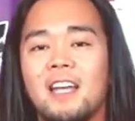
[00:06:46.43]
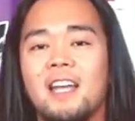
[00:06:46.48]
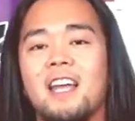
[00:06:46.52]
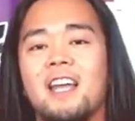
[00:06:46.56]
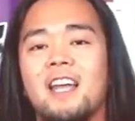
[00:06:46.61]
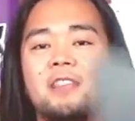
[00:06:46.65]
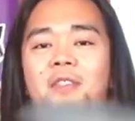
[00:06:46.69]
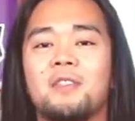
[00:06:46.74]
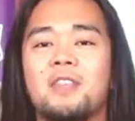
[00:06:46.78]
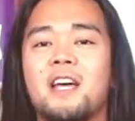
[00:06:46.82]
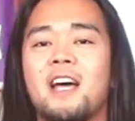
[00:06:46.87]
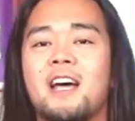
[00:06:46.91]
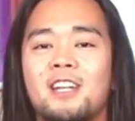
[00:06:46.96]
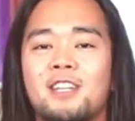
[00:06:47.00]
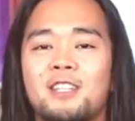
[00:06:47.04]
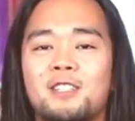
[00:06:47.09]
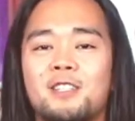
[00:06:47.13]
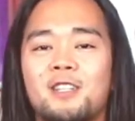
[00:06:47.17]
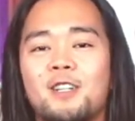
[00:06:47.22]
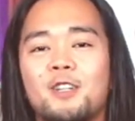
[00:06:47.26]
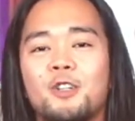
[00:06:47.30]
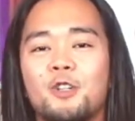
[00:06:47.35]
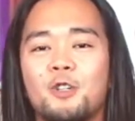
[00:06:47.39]
And that
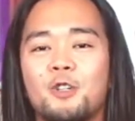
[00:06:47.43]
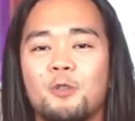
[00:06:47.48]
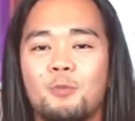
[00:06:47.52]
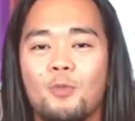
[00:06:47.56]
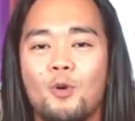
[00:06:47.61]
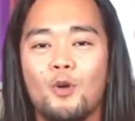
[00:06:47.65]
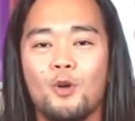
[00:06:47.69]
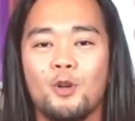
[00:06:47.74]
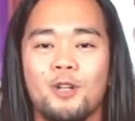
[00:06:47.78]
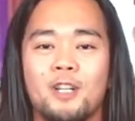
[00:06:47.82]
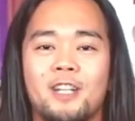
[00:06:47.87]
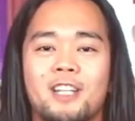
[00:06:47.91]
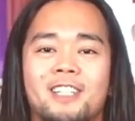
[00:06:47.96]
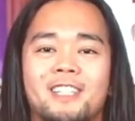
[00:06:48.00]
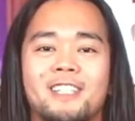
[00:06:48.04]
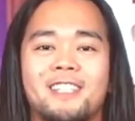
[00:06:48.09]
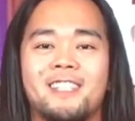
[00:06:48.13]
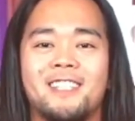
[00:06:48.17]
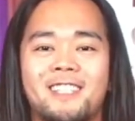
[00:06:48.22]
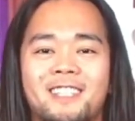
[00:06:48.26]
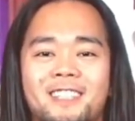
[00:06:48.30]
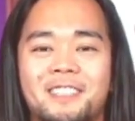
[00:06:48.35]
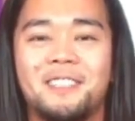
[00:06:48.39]
is the good
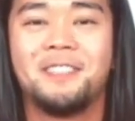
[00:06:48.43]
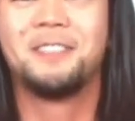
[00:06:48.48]
mornings.